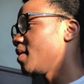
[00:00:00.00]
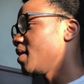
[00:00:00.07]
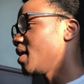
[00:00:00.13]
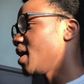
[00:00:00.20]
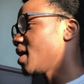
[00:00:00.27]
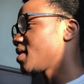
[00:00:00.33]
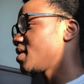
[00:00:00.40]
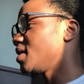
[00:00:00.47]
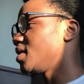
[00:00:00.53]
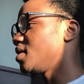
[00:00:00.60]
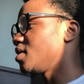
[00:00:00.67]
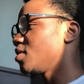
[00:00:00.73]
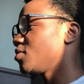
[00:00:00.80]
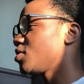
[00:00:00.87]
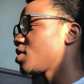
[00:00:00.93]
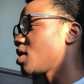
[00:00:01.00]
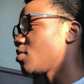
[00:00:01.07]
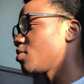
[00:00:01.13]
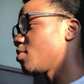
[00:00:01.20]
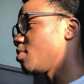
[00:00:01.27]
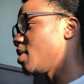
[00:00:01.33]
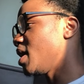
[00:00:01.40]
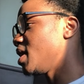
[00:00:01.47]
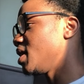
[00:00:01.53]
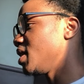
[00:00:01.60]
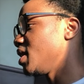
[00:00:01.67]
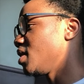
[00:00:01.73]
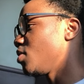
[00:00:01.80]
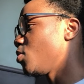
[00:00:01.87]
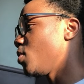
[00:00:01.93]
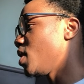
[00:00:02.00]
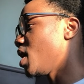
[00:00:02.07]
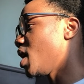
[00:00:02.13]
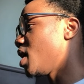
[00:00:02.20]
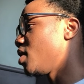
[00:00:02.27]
Excellent. If we start with branding, we are